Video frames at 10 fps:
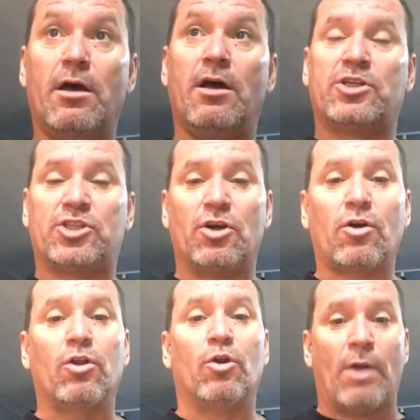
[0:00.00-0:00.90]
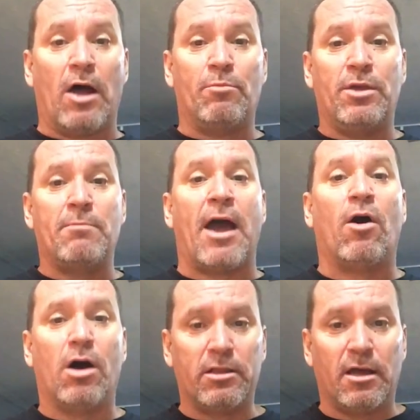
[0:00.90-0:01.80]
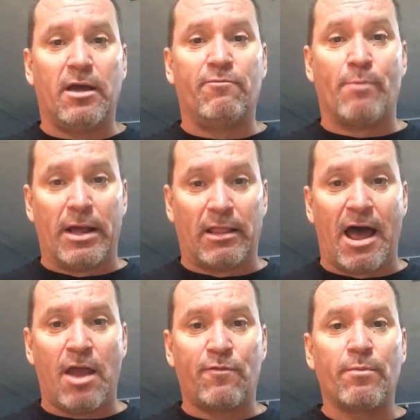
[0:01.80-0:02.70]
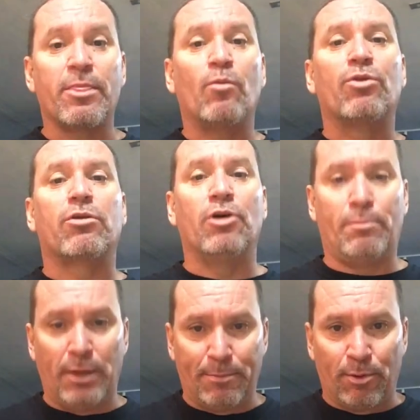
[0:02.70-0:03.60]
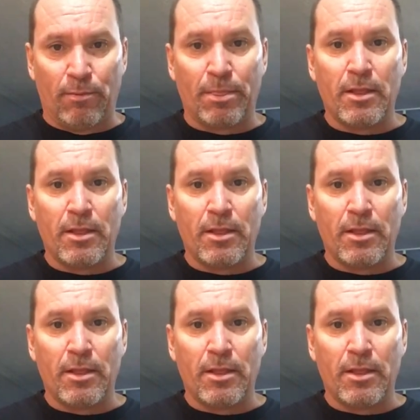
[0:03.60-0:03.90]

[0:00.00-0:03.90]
a circle around me, my roda of my life, with good people.